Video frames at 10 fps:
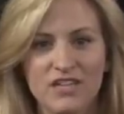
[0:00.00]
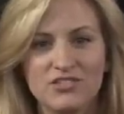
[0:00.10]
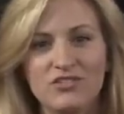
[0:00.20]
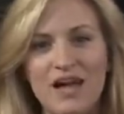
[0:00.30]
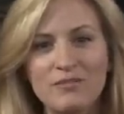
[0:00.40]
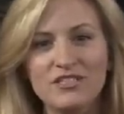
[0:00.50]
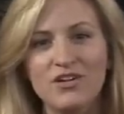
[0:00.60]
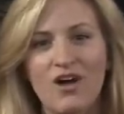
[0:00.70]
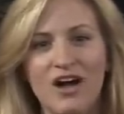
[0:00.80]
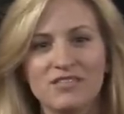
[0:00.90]
Tsunamis are
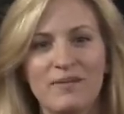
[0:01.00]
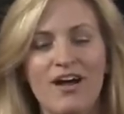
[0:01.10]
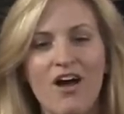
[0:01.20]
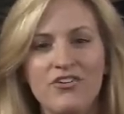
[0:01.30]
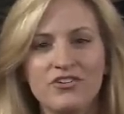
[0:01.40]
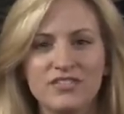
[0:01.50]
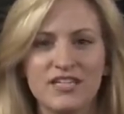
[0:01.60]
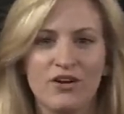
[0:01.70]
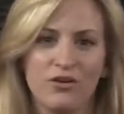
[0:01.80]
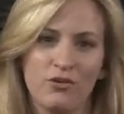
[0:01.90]
caused by
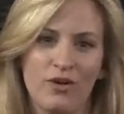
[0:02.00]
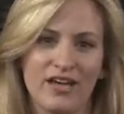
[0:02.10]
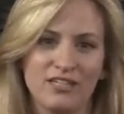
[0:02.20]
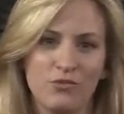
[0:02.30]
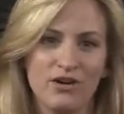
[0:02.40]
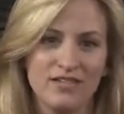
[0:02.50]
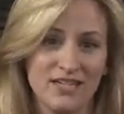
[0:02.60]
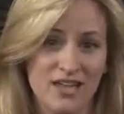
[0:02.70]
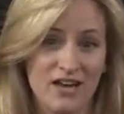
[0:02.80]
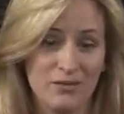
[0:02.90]
undersea earthquakes where
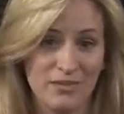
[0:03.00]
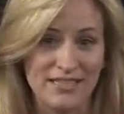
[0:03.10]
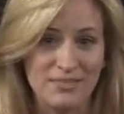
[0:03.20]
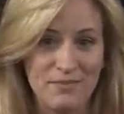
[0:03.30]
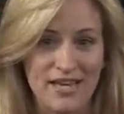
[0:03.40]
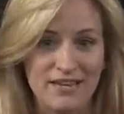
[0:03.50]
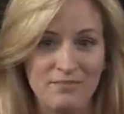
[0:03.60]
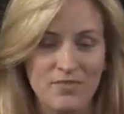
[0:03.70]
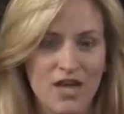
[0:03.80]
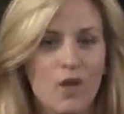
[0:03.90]
tectonic plates meet.
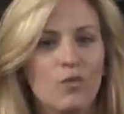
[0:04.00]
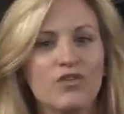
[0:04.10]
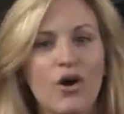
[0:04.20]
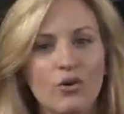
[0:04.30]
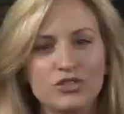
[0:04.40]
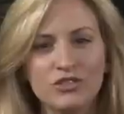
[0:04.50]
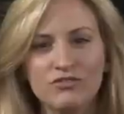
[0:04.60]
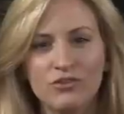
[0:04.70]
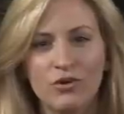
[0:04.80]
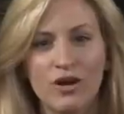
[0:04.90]
When the ocean
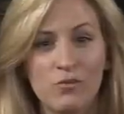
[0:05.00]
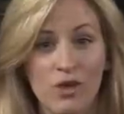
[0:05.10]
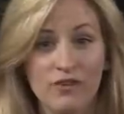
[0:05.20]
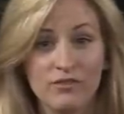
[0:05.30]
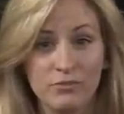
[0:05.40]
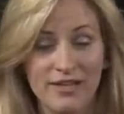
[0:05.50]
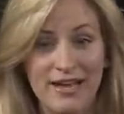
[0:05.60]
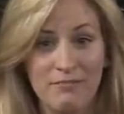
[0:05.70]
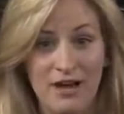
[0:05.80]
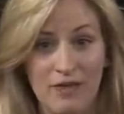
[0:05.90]
floor at one of the
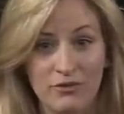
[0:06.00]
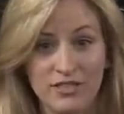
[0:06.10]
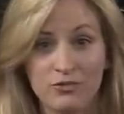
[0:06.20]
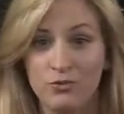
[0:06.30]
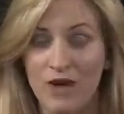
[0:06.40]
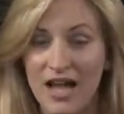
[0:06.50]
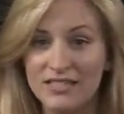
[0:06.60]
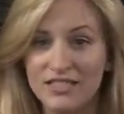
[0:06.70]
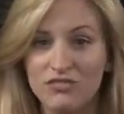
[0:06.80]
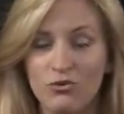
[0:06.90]
plate boundaries
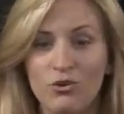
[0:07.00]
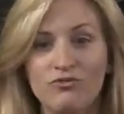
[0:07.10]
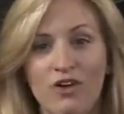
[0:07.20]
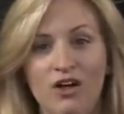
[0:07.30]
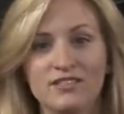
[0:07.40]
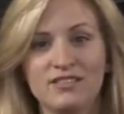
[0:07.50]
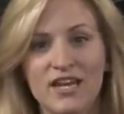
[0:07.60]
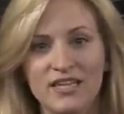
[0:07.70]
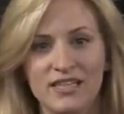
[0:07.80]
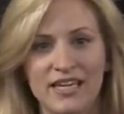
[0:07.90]
rises or falls
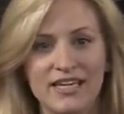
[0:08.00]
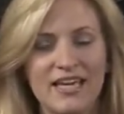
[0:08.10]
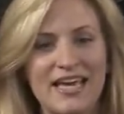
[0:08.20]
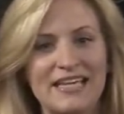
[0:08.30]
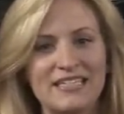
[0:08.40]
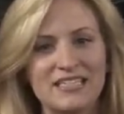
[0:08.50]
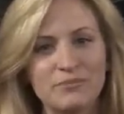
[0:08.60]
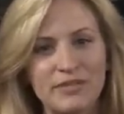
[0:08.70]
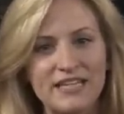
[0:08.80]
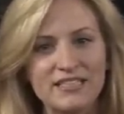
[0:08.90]
suddenly, it
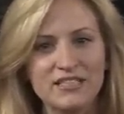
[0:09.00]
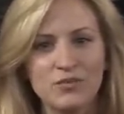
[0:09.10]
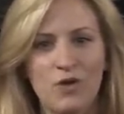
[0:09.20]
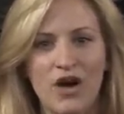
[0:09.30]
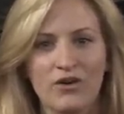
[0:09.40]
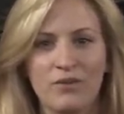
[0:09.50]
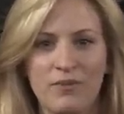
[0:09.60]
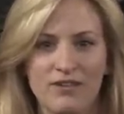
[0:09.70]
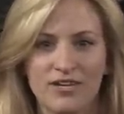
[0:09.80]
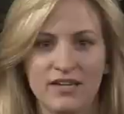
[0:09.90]
displaces the water
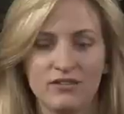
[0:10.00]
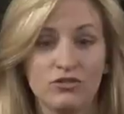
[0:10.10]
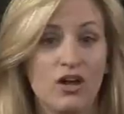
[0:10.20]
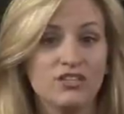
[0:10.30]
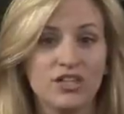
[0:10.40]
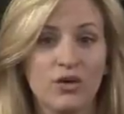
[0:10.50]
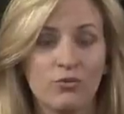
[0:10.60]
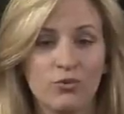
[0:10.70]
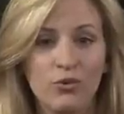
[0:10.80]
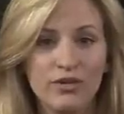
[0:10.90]
above it, launching a
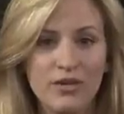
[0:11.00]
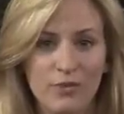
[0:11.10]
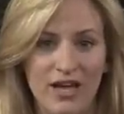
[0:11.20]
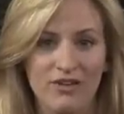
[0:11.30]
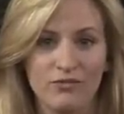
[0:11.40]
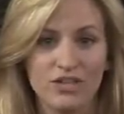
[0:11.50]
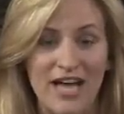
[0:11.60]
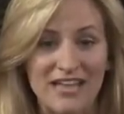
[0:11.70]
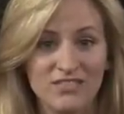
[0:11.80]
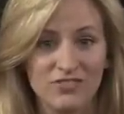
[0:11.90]
rolling wave which
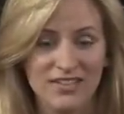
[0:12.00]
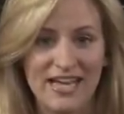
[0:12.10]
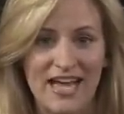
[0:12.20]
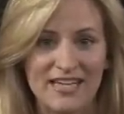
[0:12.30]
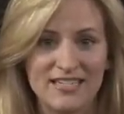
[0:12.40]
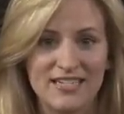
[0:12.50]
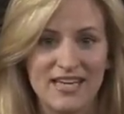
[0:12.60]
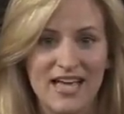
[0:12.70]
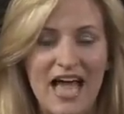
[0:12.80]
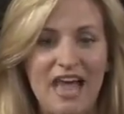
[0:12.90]
heads for land.
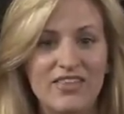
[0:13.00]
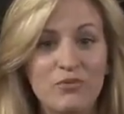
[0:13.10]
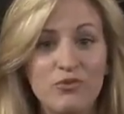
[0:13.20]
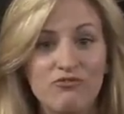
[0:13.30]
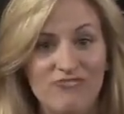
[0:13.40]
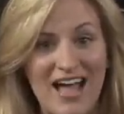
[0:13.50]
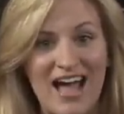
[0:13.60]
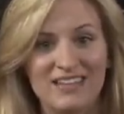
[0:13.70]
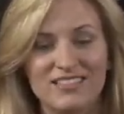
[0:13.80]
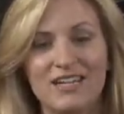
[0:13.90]
And they move
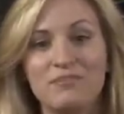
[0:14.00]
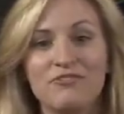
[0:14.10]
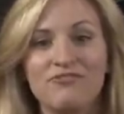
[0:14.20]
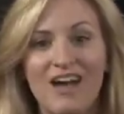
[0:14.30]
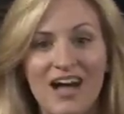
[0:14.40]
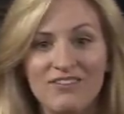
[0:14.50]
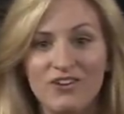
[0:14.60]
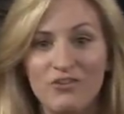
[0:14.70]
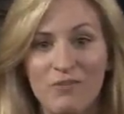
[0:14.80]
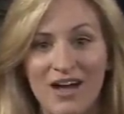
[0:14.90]
fast, up to
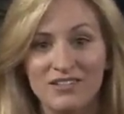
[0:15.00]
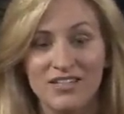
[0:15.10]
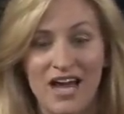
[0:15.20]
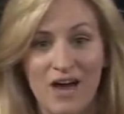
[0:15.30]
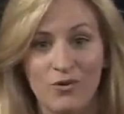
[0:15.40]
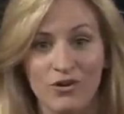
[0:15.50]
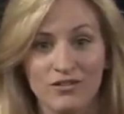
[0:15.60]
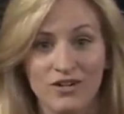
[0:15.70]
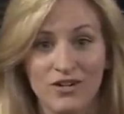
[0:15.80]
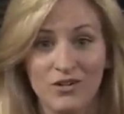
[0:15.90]
500 miles an hour,
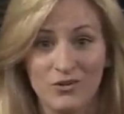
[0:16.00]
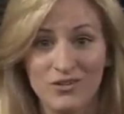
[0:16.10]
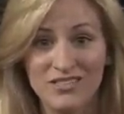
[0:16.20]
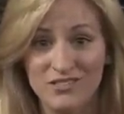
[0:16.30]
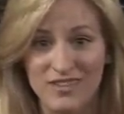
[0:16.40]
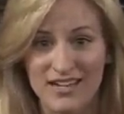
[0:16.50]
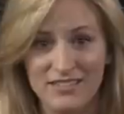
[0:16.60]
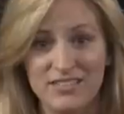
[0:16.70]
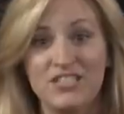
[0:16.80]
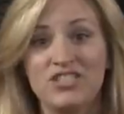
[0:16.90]
or as fast
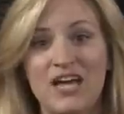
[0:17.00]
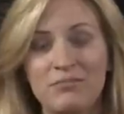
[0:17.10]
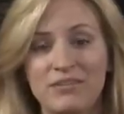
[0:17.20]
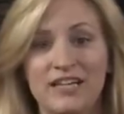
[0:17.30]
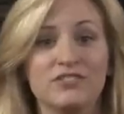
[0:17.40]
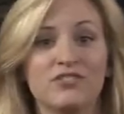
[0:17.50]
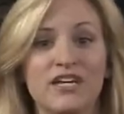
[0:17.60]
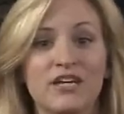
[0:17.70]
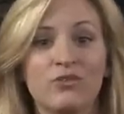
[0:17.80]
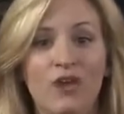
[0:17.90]
as a jet plane, so they
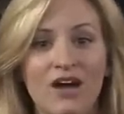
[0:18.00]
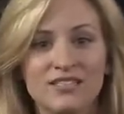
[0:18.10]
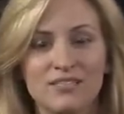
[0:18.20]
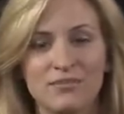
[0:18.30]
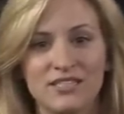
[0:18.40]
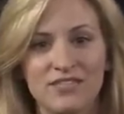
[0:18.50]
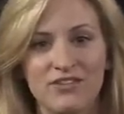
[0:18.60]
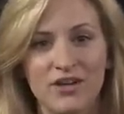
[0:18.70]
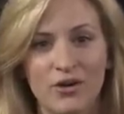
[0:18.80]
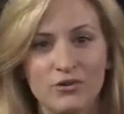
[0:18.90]
can cross the
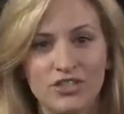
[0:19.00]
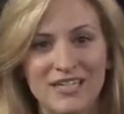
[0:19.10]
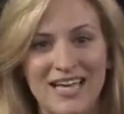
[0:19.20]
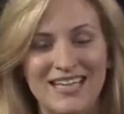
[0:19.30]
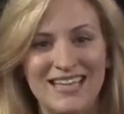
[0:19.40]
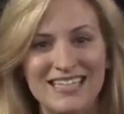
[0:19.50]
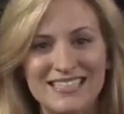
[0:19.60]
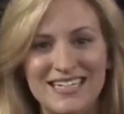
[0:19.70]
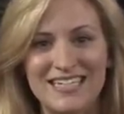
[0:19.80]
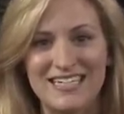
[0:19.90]
Pacific Ocean in less
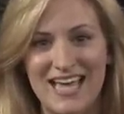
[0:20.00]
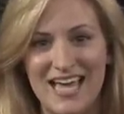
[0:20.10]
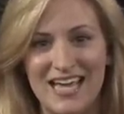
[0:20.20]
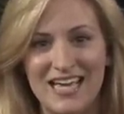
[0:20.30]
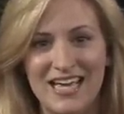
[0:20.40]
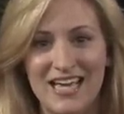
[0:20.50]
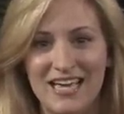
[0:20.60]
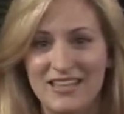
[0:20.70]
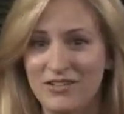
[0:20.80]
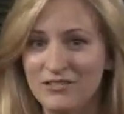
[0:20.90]
than a day,
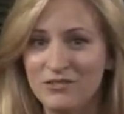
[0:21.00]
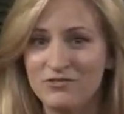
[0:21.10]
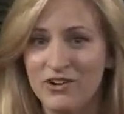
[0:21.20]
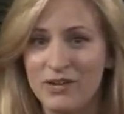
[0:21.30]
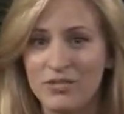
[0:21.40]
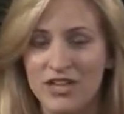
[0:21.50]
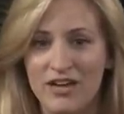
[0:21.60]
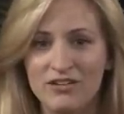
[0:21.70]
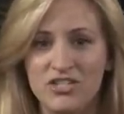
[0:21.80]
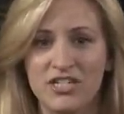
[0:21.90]
and they don't lose very much
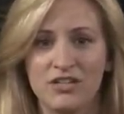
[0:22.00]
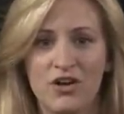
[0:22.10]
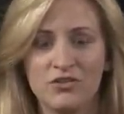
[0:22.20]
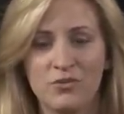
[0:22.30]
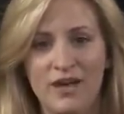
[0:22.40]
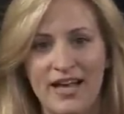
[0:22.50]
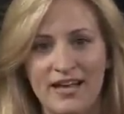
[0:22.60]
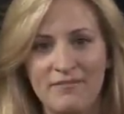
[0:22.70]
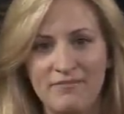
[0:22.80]
energy along the way.